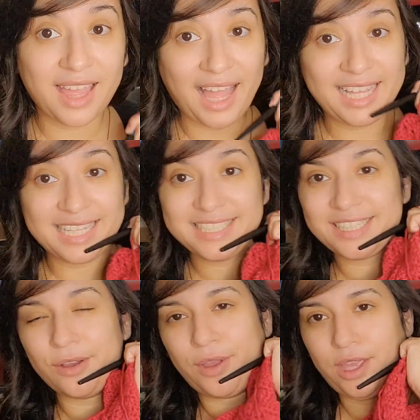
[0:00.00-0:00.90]
Hi guys.
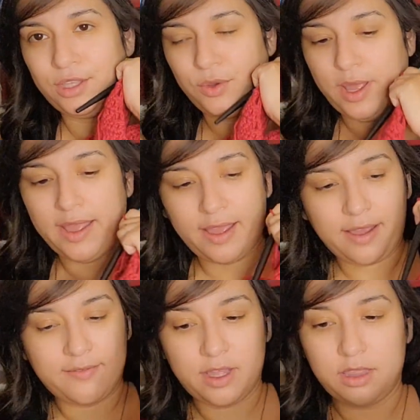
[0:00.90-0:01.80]
Okay, so I
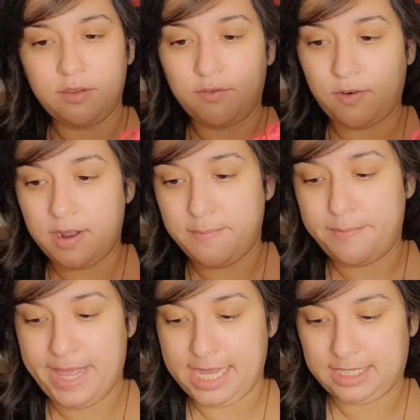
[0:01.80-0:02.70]
have the front and
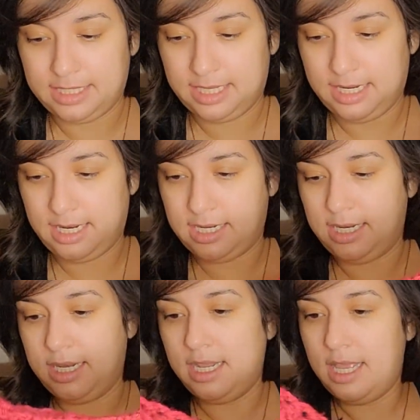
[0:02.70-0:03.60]
backs
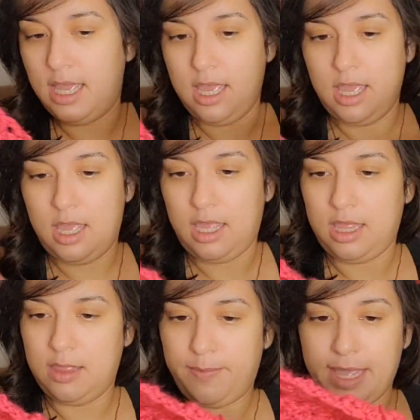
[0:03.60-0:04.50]
connected
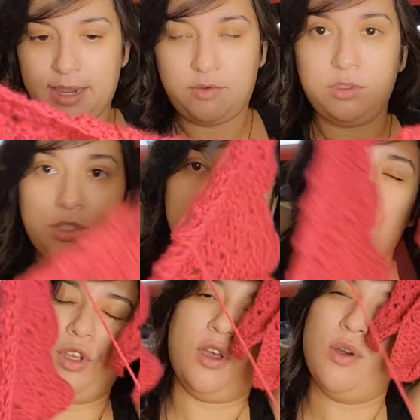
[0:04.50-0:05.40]
in the panels.
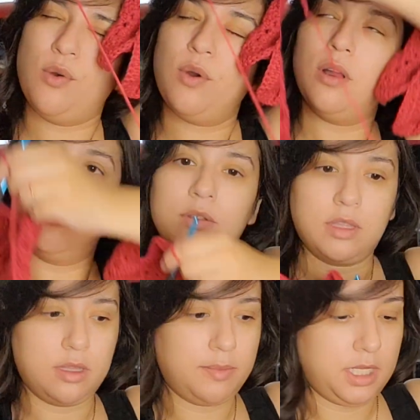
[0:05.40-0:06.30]
So
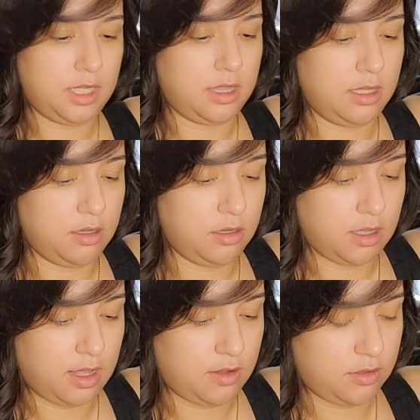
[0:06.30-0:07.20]
let me take the
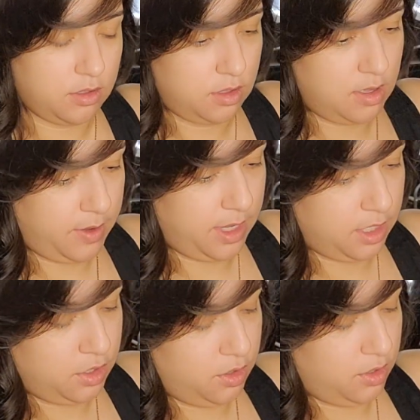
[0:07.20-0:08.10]
hook out so that way I
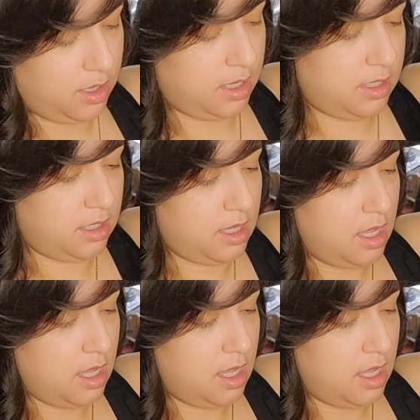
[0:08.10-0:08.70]
can show you guys.